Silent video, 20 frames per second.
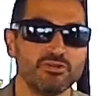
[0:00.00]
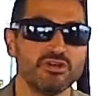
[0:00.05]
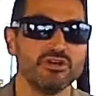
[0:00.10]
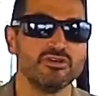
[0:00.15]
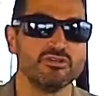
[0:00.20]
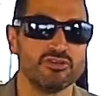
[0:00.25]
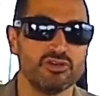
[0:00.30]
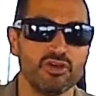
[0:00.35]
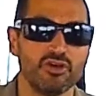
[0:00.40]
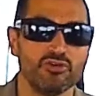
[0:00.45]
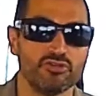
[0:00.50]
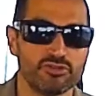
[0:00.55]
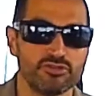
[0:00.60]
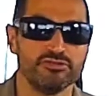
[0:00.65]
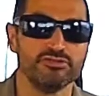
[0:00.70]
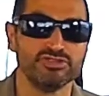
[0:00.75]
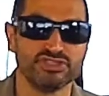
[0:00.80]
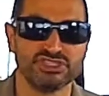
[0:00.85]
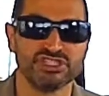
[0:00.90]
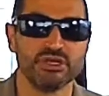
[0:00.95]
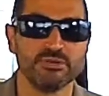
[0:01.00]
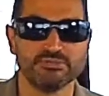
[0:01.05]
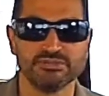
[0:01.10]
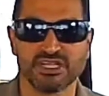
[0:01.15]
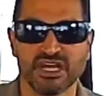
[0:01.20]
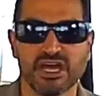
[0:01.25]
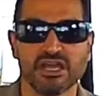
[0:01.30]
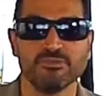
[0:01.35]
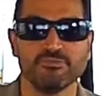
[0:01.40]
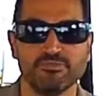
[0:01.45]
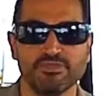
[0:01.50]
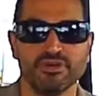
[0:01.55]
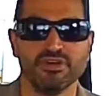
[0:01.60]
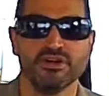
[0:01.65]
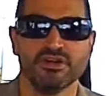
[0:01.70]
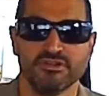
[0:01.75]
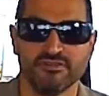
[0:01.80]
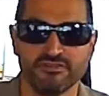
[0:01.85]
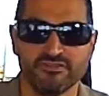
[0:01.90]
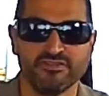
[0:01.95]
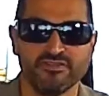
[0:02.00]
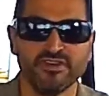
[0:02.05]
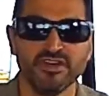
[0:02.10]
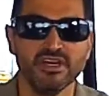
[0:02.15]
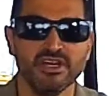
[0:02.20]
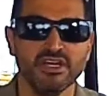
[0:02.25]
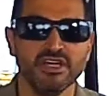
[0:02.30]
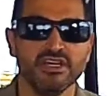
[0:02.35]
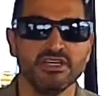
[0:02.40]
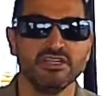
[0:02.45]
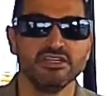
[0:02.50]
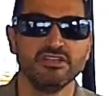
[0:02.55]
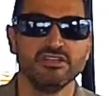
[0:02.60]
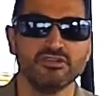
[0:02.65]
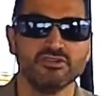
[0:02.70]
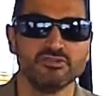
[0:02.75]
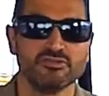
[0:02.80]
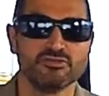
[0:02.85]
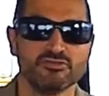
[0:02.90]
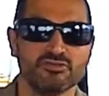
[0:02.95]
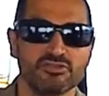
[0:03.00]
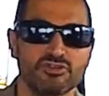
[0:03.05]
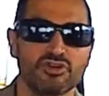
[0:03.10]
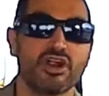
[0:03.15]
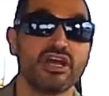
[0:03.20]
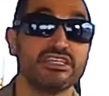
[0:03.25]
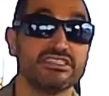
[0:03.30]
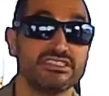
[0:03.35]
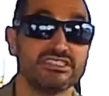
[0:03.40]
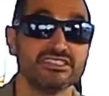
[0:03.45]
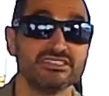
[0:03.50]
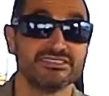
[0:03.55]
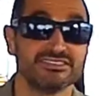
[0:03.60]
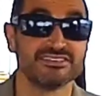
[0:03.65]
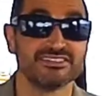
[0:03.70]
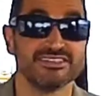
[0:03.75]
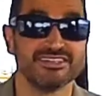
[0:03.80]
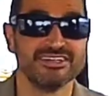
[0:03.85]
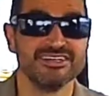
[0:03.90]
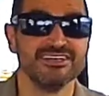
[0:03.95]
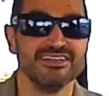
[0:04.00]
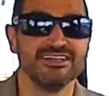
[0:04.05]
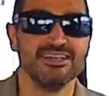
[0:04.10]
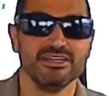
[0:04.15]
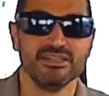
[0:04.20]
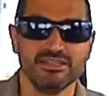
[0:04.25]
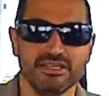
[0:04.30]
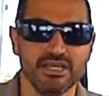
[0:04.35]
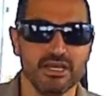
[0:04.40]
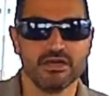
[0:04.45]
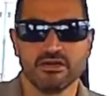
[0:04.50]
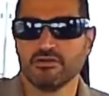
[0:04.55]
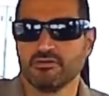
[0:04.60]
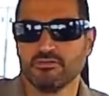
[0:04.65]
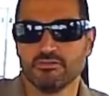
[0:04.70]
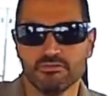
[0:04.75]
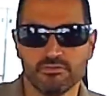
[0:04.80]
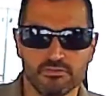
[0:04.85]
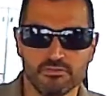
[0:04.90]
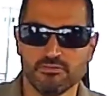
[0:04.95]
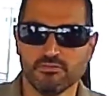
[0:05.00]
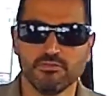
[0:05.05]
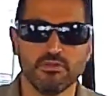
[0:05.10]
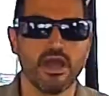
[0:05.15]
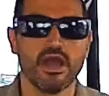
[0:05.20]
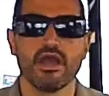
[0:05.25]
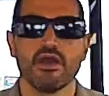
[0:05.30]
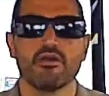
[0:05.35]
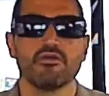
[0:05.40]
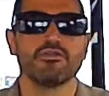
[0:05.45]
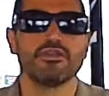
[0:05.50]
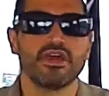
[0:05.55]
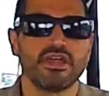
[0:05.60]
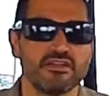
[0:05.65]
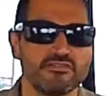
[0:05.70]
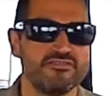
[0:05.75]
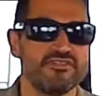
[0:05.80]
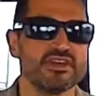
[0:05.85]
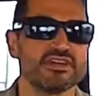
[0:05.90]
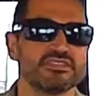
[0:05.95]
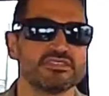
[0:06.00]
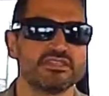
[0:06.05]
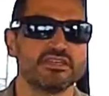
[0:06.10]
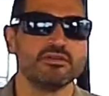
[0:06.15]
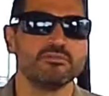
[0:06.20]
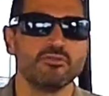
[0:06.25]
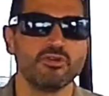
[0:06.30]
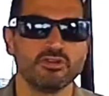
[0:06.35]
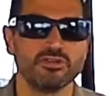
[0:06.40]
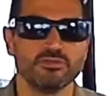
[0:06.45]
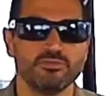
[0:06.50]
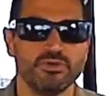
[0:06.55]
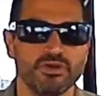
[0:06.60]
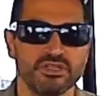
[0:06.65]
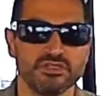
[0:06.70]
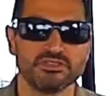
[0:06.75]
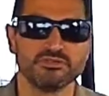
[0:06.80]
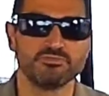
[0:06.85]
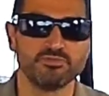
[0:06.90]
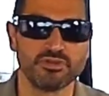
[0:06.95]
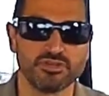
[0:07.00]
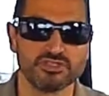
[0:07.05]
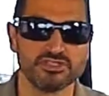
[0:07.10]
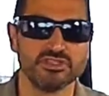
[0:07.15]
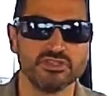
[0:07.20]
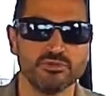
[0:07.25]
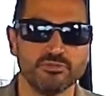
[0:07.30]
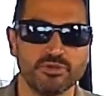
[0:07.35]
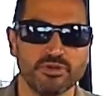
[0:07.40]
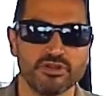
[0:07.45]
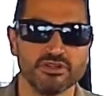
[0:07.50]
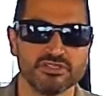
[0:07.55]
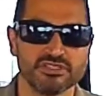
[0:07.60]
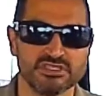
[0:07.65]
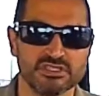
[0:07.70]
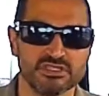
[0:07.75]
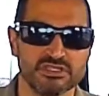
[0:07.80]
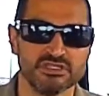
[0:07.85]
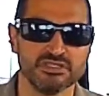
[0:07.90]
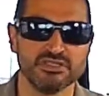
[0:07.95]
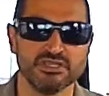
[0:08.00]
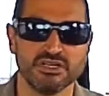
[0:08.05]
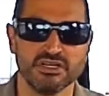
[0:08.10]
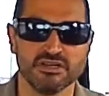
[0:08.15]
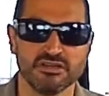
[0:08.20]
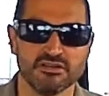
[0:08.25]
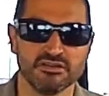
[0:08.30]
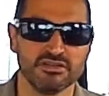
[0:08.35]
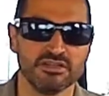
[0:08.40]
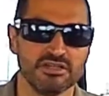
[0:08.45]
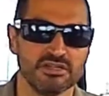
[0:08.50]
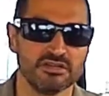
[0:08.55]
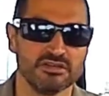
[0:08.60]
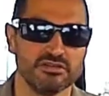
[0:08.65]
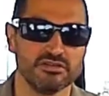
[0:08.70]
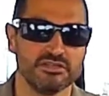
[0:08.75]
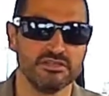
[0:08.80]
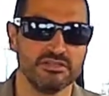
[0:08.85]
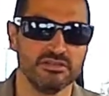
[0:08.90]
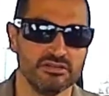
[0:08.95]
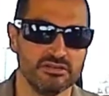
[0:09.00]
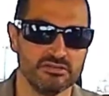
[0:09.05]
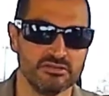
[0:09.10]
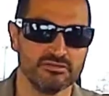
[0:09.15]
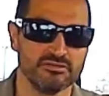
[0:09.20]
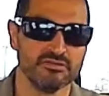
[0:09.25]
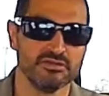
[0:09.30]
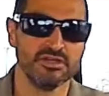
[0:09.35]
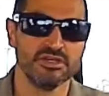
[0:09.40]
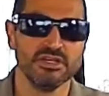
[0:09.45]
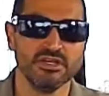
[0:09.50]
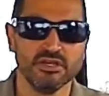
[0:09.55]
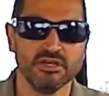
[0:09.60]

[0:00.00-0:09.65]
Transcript: will go through some type of, you know, crisis. Yeah. Now, how that affects them all depends person to person and sure. their, their, you know,